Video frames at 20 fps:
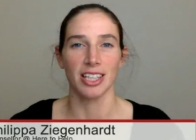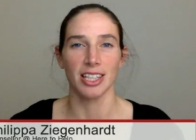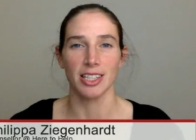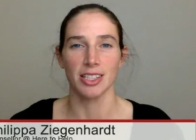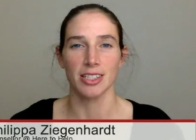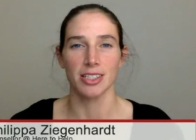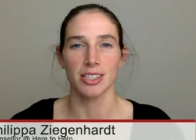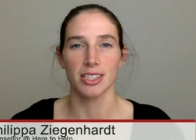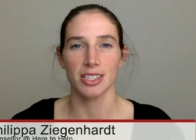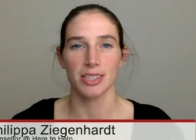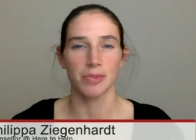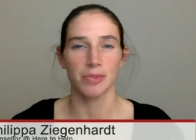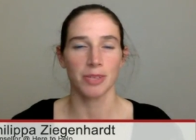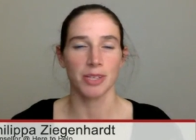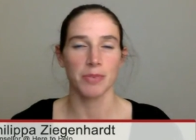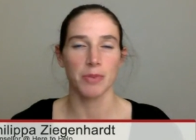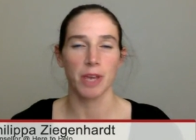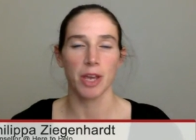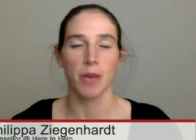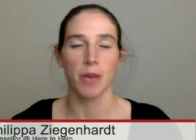it we
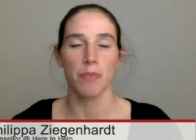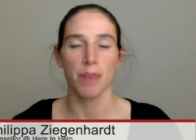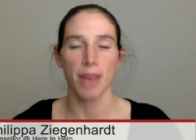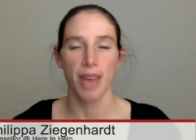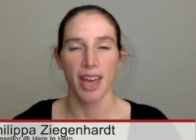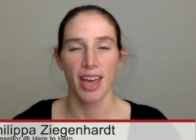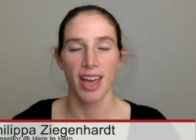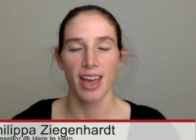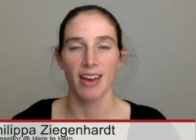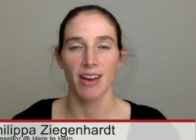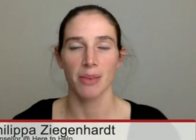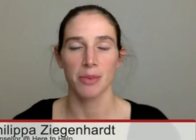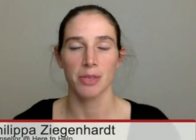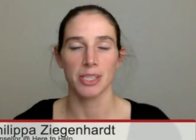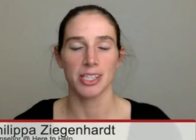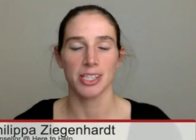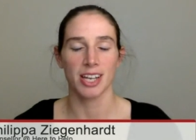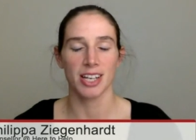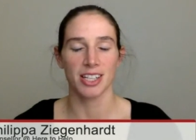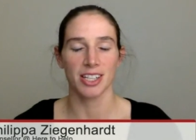compare and we
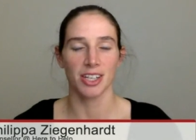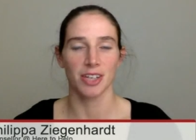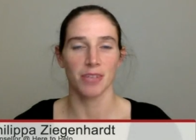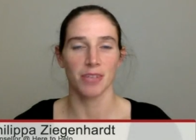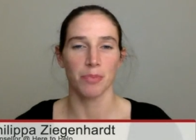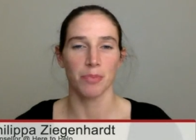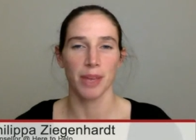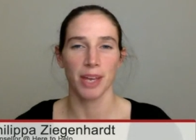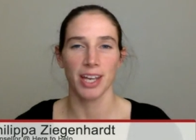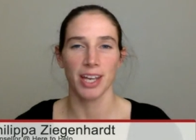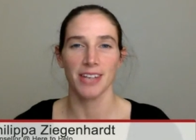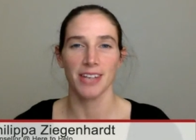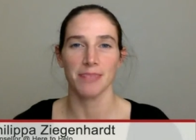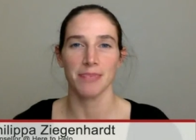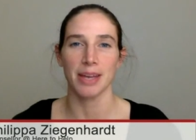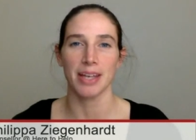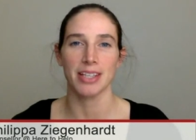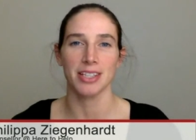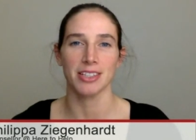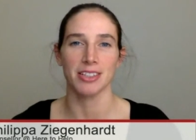start to compete
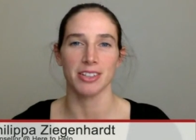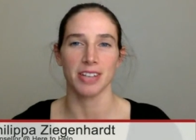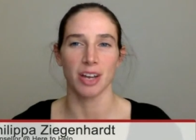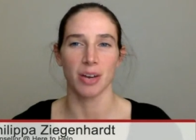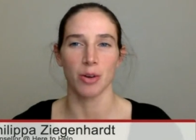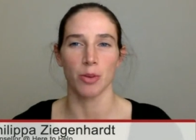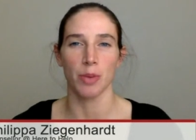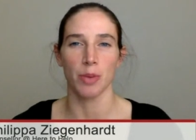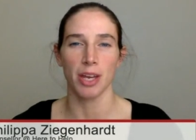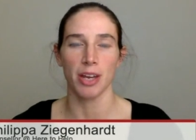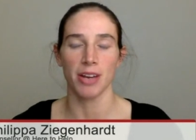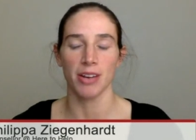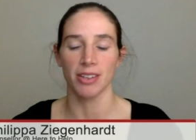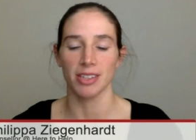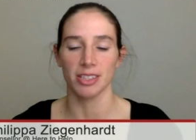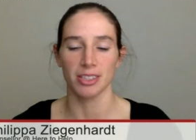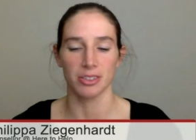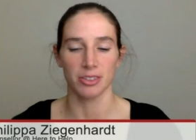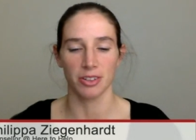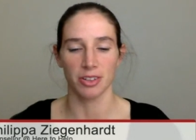based on our
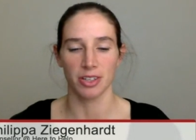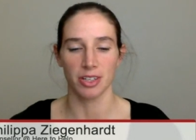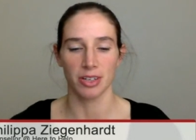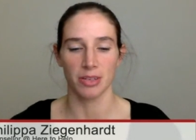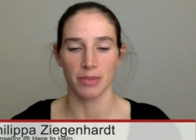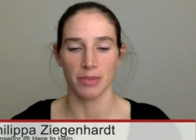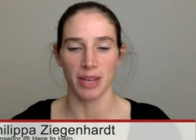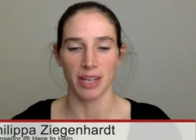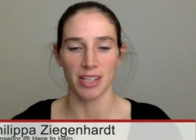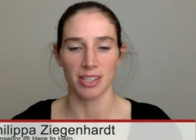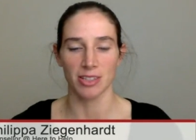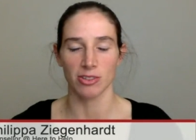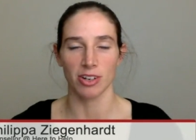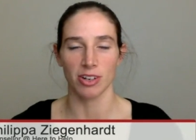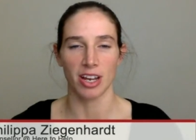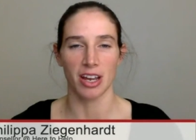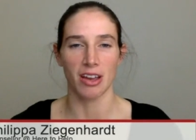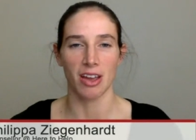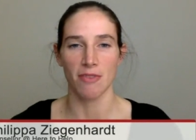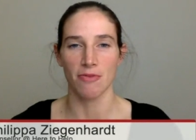appearance, not based on
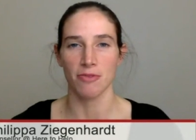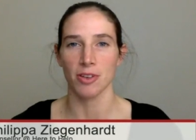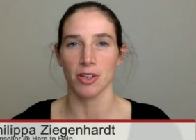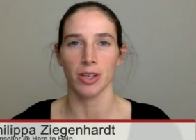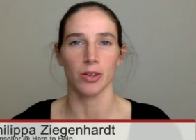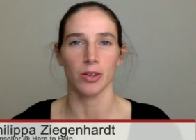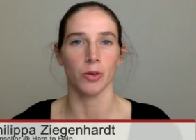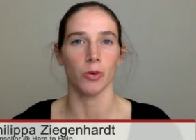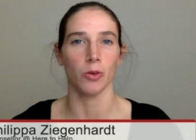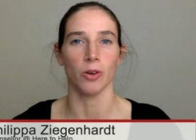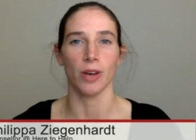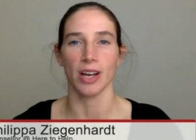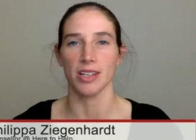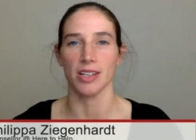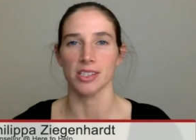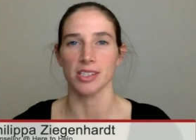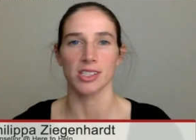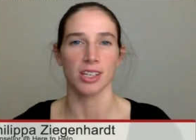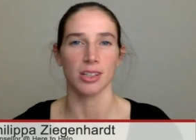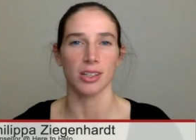our effort or our
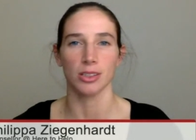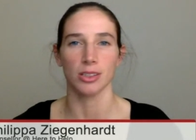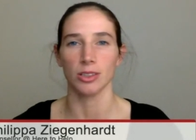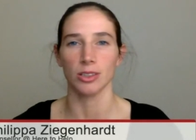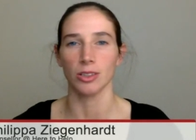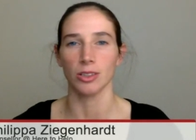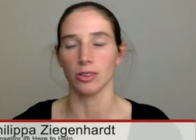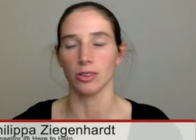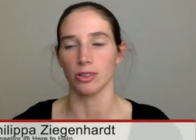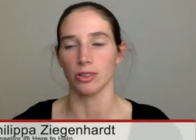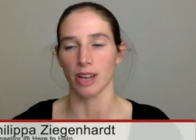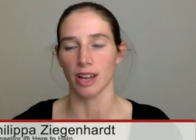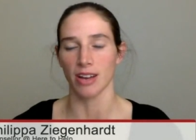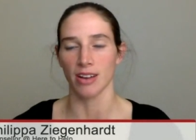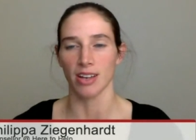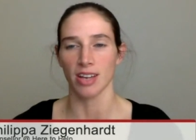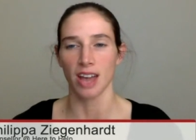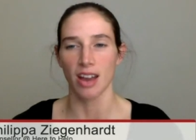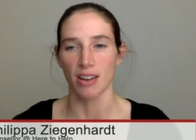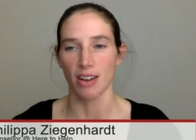skill or our
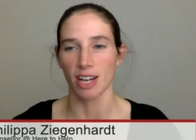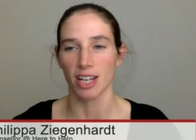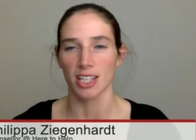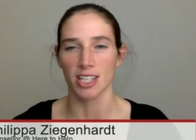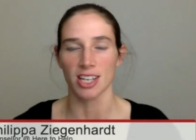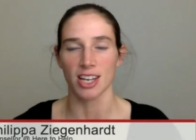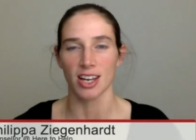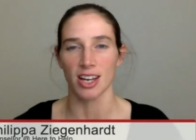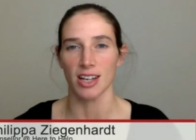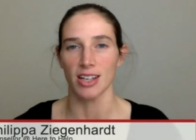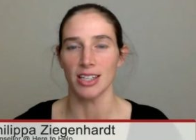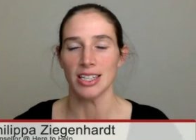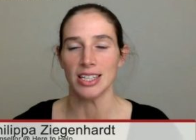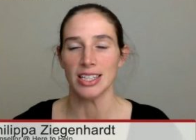character.